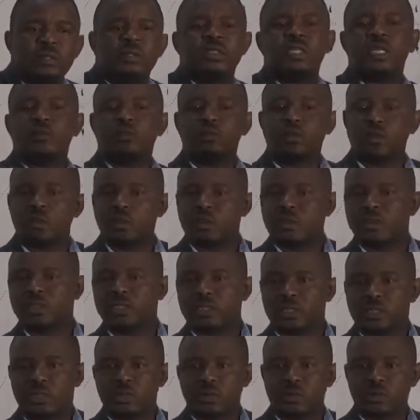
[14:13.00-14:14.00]
came
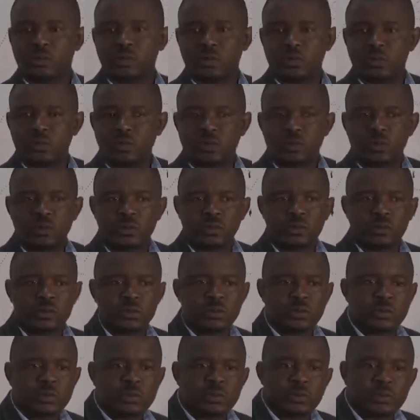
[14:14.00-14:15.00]
close to
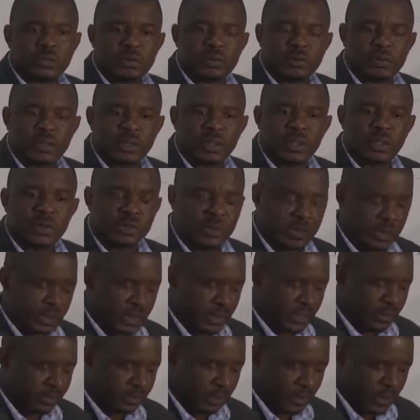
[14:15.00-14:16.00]

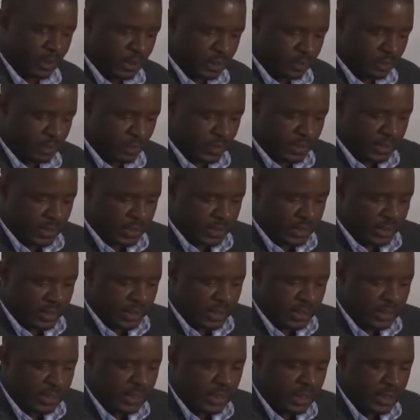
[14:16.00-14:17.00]
Rhodesia for the simple reason
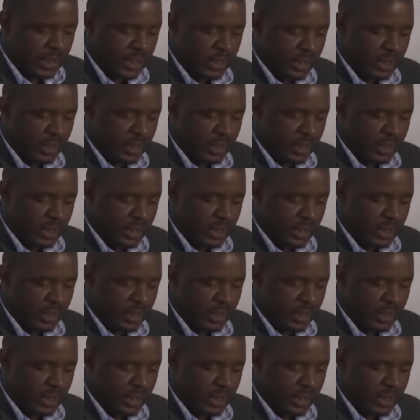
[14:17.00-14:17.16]
that